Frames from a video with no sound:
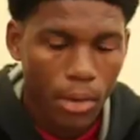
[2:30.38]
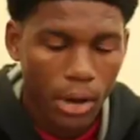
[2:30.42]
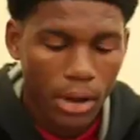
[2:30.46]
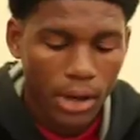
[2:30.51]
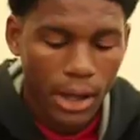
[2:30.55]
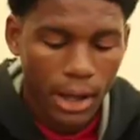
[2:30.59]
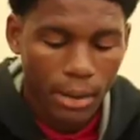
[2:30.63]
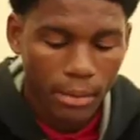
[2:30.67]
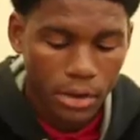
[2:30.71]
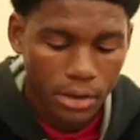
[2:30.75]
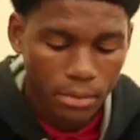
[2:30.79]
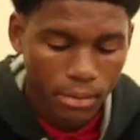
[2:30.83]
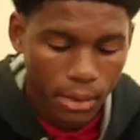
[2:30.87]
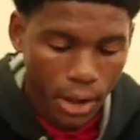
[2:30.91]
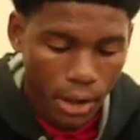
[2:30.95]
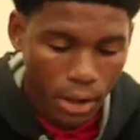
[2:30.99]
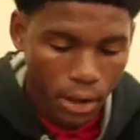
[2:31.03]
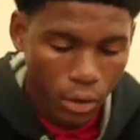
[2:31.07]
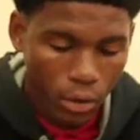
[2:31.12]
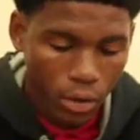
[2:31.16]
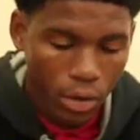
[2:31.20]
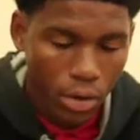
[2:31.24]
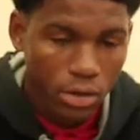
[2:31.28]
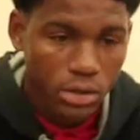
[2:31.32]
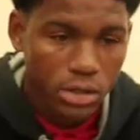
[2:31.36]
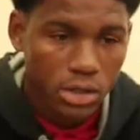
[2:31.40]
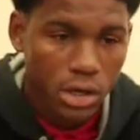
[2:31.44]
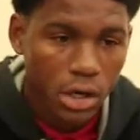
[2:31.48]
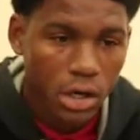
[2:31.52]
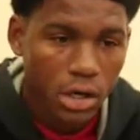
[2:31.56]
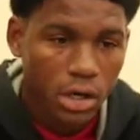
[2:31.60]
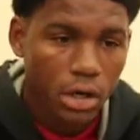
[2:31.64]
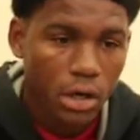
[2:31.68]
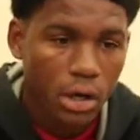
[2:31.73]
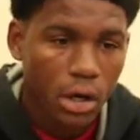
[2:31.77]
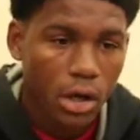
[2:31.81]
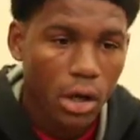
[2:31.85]
My name is Mac Will
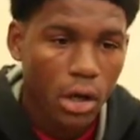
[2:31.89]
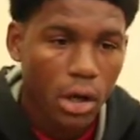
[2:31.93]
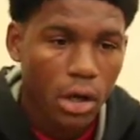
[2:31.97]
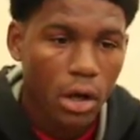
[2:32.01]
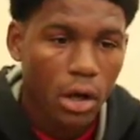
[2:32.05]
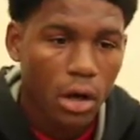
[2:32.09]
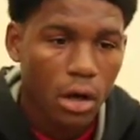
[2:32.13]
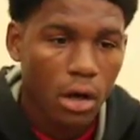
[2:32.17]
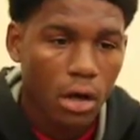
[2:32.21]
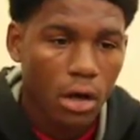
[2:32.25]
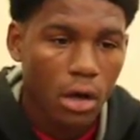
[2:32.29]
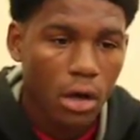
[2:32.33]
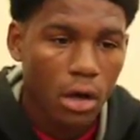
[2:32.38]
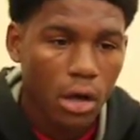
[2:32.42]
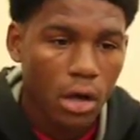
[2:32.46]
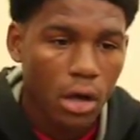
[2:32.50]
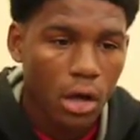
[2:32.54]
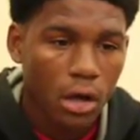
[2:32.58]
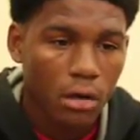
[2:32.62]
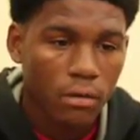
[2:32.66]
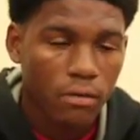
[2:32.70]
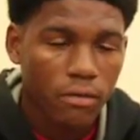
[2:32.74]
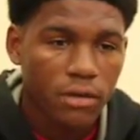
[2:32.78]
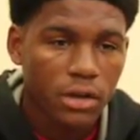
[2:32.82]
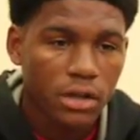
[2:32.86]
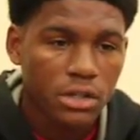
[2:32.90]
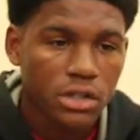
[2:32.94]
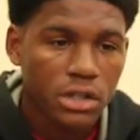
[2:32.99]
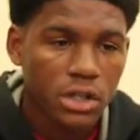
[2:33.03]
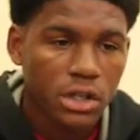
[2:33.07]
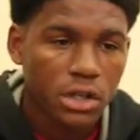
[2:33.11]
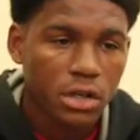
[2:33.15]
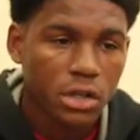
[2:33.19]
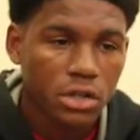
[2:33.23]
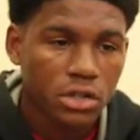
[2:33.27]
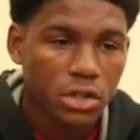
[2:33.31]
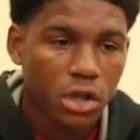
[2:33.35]
Turner. And I'm 15
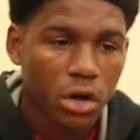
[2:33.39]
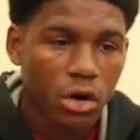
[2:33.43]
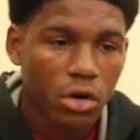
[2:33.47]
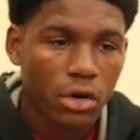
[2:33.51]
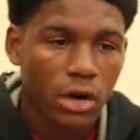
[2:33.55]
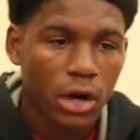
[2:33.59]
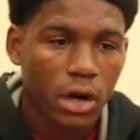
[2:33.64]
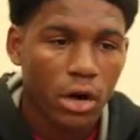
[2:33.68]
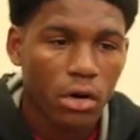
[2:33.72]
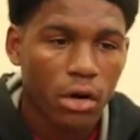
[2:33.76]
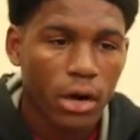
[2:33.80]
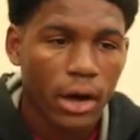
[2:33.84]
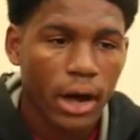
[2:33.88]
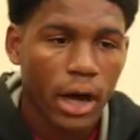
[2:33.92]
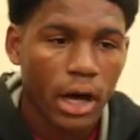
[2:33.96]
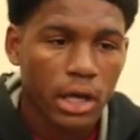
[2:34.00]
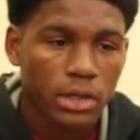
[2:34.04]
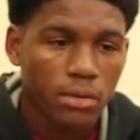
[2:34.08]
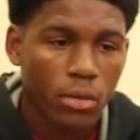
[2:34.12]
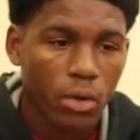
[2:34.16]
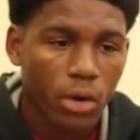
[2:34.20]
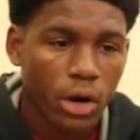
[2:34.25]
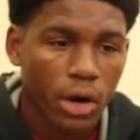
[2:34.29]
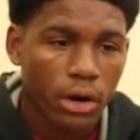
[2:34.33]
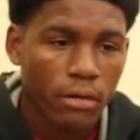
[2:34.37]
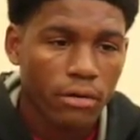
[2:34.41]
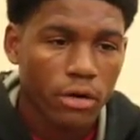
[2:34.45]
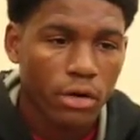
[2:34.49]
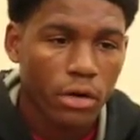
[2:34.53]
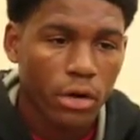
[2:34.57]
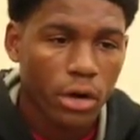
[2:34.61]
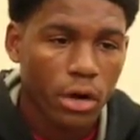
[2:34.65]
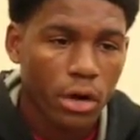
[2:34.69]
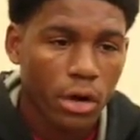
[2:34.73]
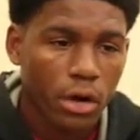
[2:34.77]
years old and I go to Osborn Evergreen.